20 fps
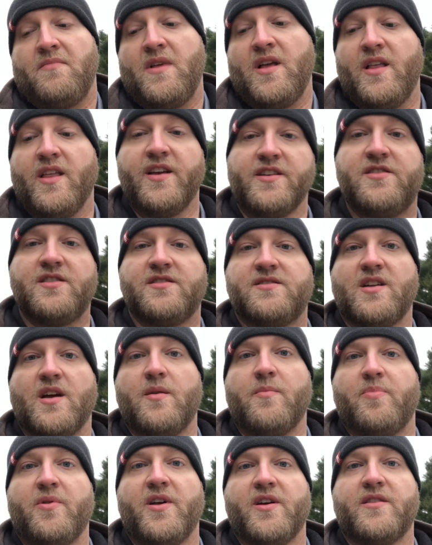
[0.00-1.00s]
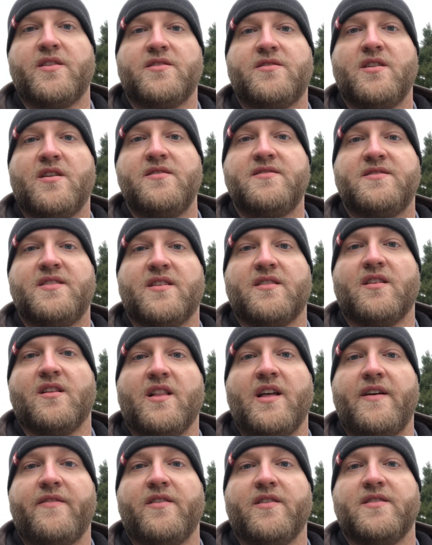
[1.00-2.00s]
let's just unplug the turn signal
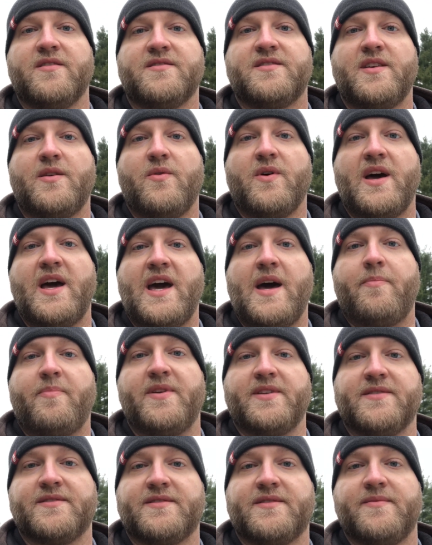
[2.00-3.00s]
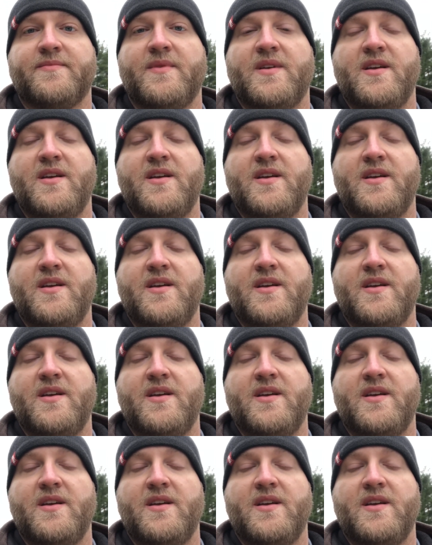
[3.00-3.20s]
lever and see what happens.